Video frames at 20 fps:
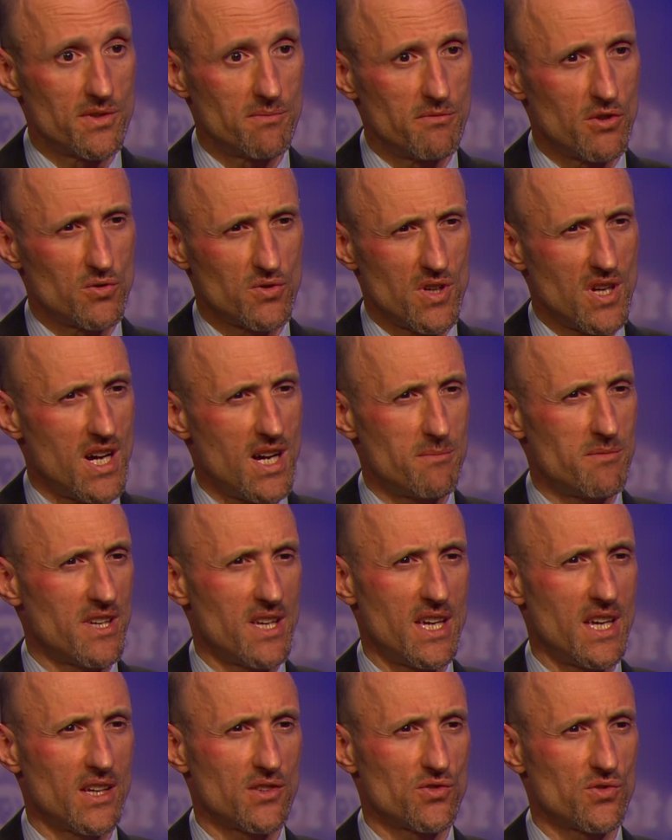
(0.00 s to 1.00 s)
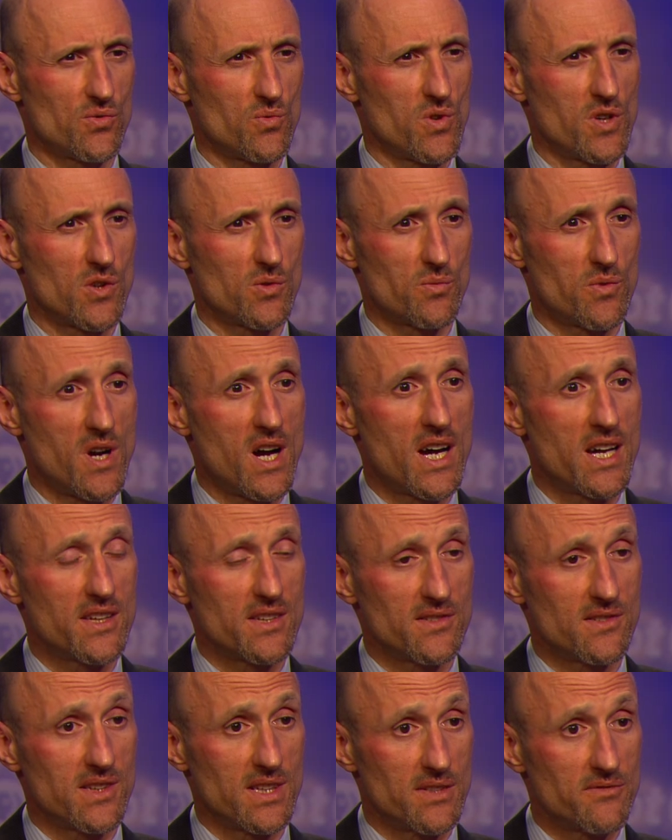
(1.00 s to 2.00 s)
The most common cancer
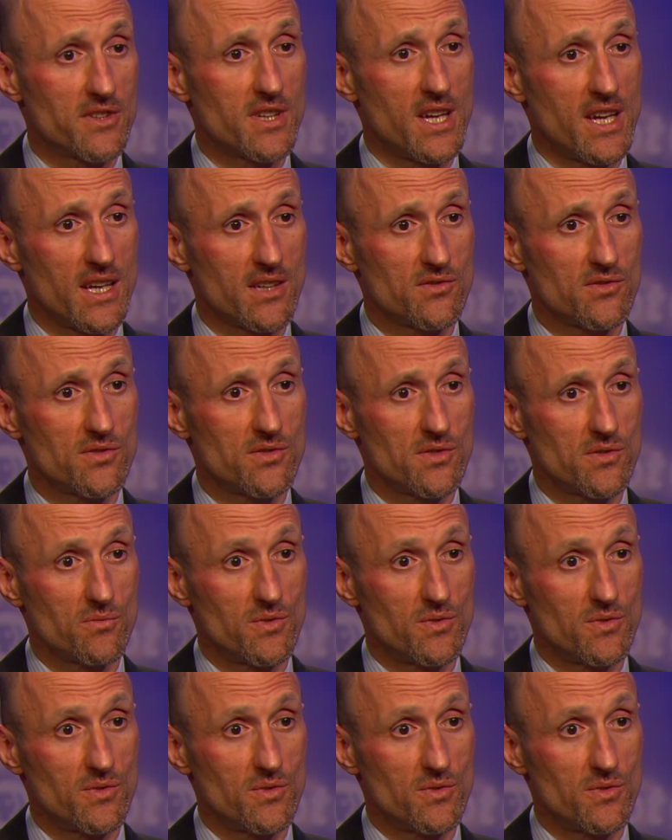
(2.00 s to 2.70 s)
worldwide is liver cancer.